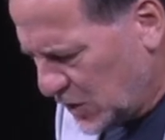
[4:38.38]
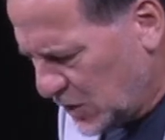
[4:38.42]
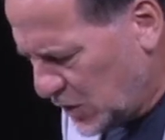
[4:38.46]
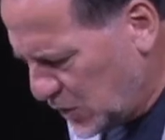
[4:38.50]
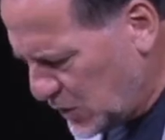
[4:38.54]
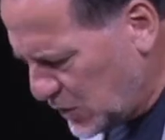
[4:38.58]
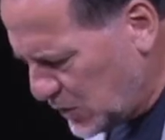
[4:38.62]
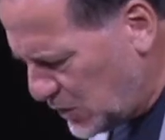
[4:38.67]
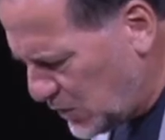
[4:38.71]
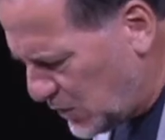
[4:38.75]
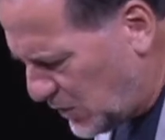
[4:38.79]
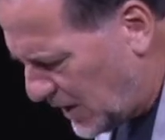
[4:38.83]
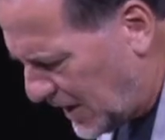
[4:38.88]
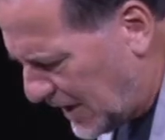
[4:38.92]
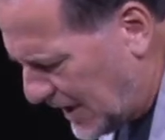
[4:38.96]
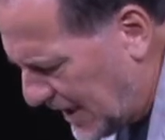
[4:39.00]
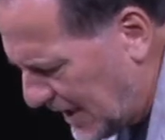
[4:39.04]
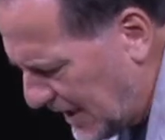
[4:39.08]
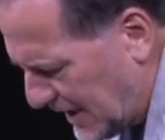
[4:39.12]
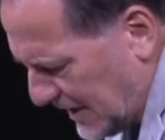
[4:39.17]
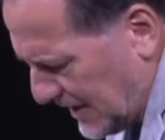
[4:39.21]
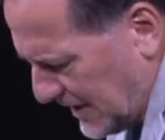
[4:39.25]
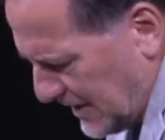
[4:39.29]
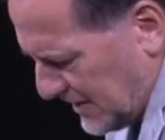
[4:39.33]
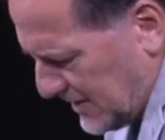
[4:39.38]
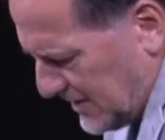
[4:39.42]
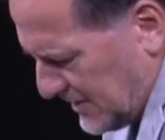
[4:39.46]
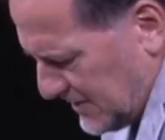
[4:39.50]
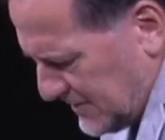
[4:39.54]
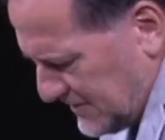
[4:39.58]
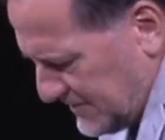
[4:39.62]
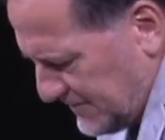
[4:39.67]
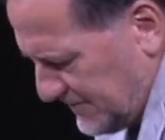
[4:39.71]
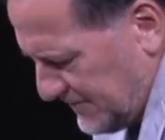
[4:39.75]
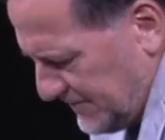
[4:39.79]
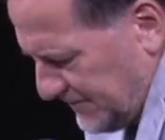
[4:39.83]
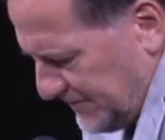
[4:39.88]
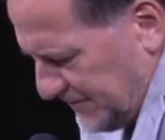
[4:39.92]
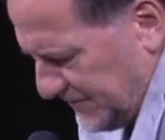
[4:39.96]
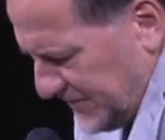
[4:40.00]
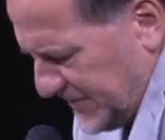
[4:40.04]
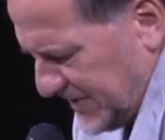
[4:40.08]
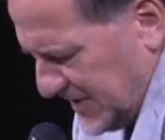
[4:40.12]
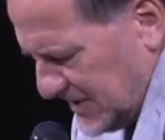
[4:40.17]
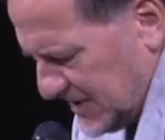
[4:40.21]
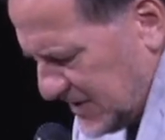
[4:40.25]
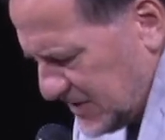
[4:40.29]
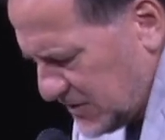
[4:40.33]
Who are
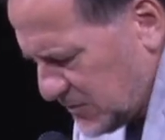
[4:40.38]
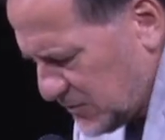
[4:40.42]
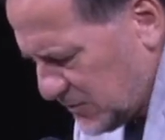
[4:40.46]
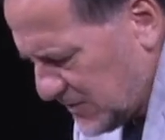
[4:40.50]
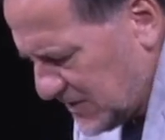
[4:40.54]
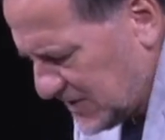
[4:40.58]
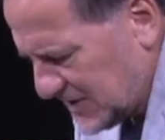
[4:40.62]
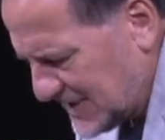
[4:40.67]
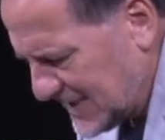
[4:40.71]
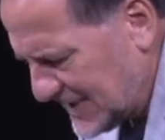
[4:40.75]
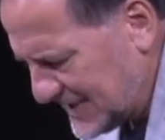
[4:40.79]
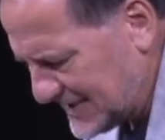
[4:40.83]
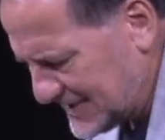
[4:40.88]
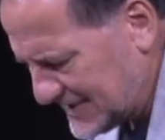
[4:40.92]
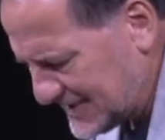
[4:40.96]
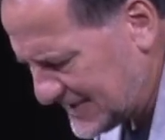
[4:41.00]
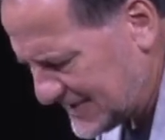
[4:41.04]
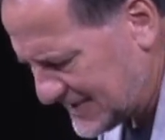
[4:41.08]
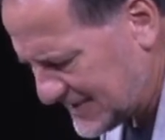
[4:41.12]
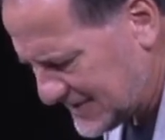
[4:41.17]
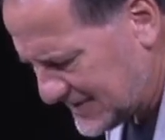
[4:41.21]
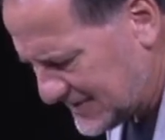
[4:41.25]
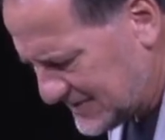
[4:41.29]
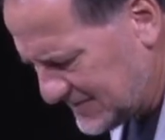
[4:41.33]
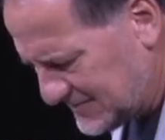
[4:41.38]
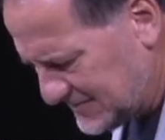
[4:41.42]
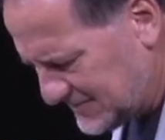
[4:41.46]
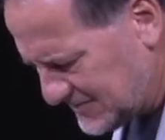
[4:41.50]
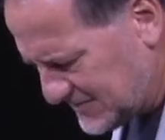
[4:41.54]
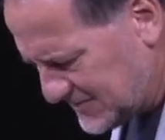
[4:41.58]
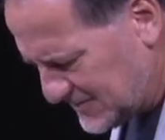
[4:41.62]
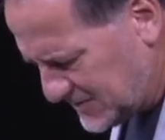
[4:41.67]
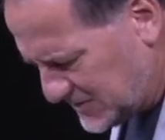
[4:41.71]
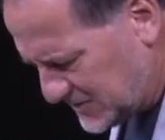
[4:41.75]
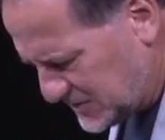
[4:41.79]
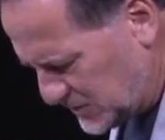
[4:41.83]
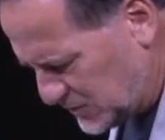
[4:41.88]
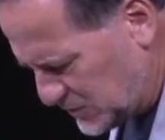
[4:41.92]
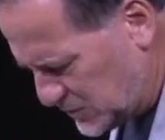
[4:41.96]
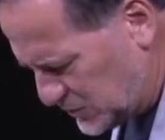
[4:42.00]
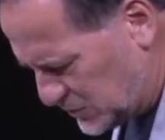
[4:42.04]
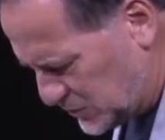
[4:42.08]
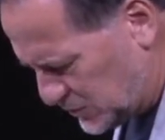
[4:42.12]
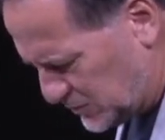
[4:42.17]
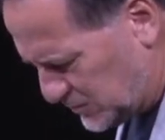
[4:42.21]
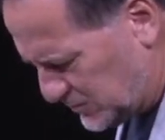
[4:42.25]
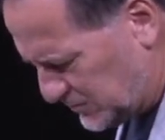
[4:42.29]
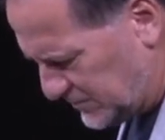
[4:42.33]
the Israelites, to
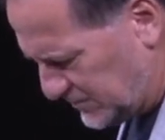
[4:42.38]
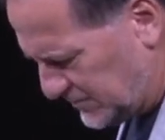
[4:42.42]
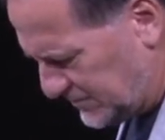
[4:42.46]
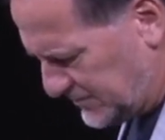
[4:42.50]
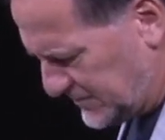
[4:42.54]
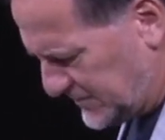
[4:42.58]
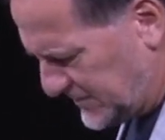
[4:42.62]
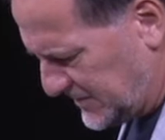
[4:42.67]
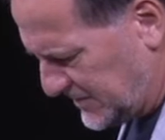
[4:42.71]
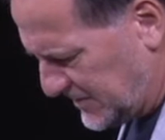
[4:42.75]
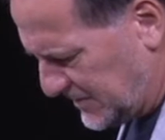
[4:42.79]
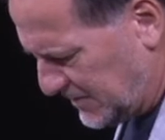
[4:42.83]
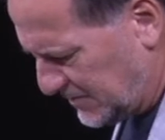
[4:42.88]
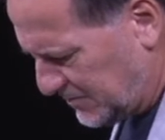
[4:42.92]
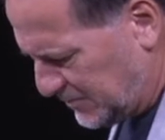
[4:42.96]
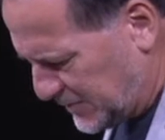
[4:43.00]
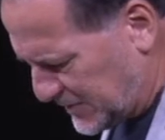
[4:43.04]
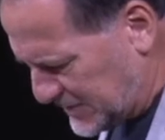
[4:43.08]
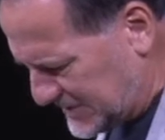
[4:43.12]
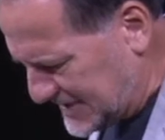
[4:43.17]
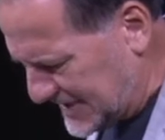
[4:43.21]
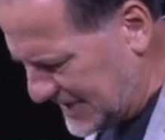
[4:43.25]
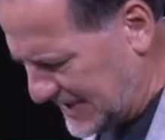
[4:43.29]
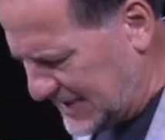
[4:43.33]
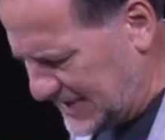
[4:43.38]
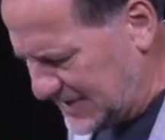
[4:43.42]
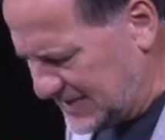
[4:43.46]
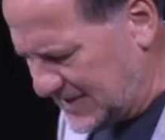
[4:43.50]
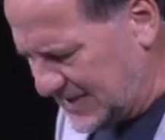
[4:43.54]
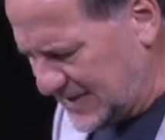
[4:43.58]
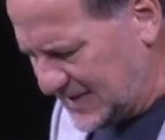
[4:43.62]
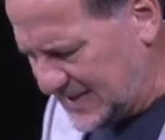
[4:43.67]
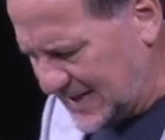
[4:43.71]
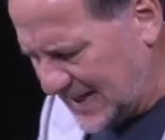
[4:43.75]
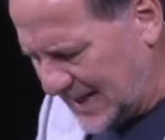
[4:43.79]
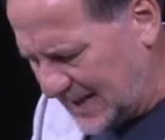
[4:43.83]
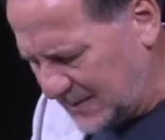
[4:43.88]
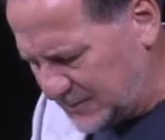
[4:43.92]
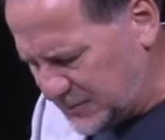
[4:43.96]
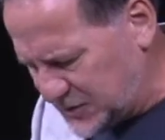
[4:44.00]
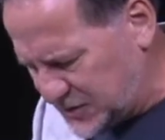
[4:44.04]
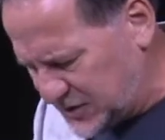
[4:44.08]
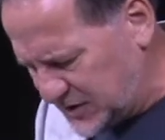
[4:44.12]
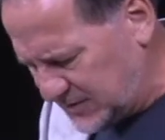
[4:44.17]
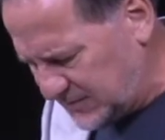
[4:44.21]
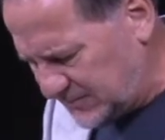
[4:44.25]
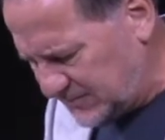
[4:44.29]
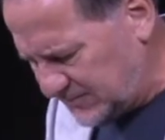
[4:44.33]
whom pertain the
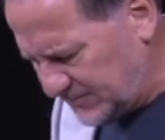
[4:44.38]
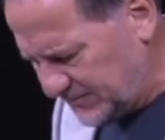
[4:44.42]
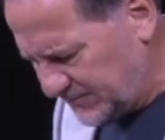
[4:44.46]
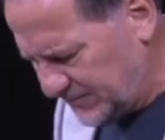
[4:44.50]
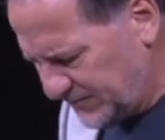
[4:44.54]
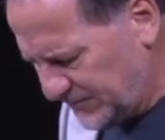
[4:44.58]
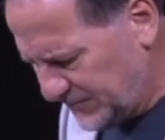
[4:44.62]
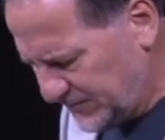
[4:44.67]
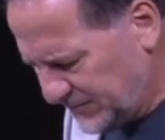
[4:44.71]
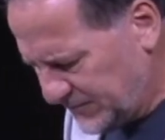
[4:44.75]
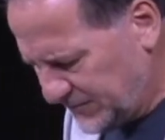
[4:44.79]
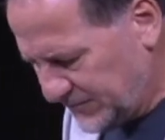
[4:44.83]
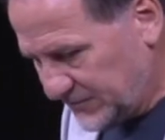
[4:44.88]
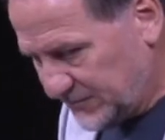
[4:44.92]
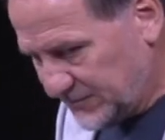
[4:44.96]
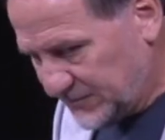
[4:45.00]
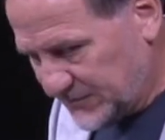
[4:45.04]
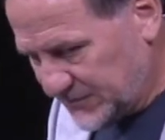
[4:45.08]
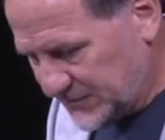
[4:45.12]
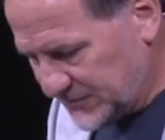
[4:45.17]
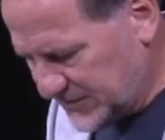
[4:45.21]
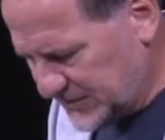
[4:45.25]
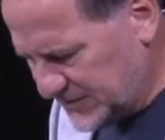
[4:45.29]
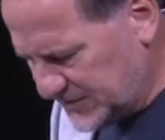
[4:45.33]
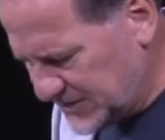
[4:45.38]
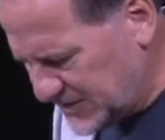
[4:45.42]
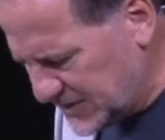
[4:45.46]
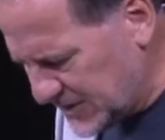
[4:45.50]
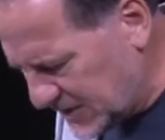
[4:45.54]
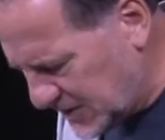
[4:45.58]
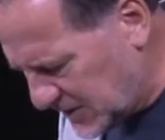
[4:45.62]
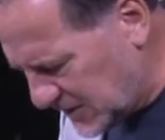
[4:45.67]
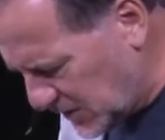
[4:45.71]
adoption, the